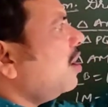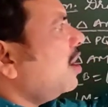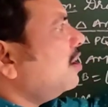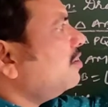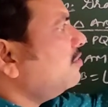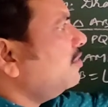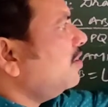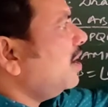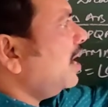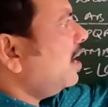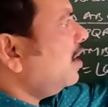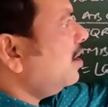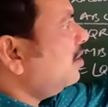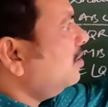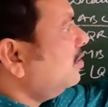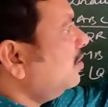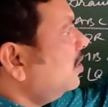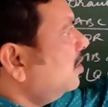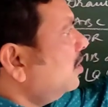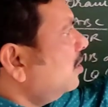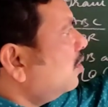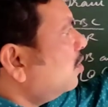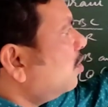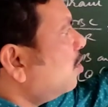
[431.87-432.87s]
what? We have
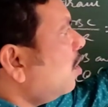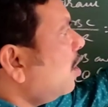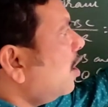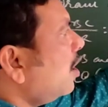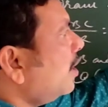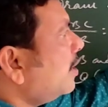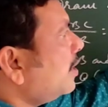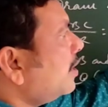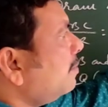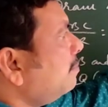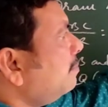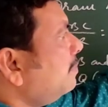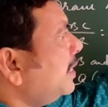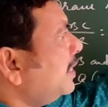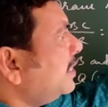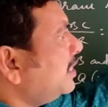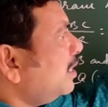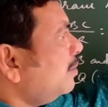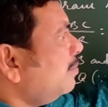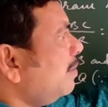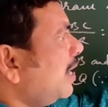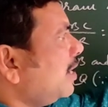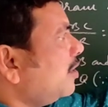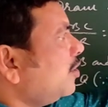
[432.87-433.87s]
got
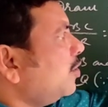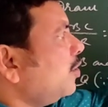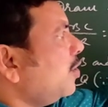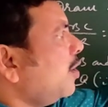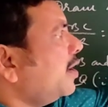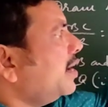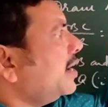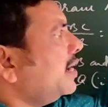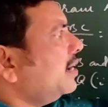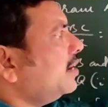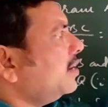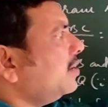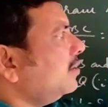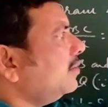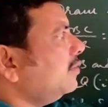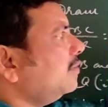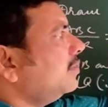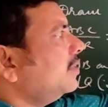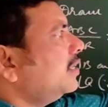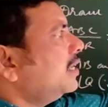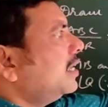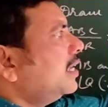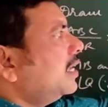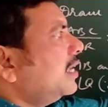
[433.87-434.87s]
BC by QR
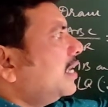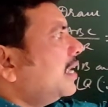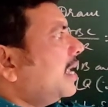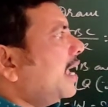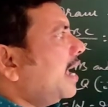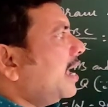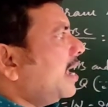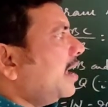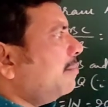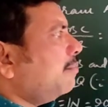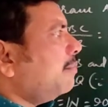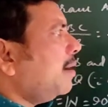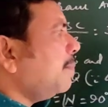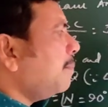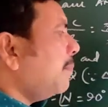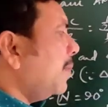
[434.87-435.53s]
into AM by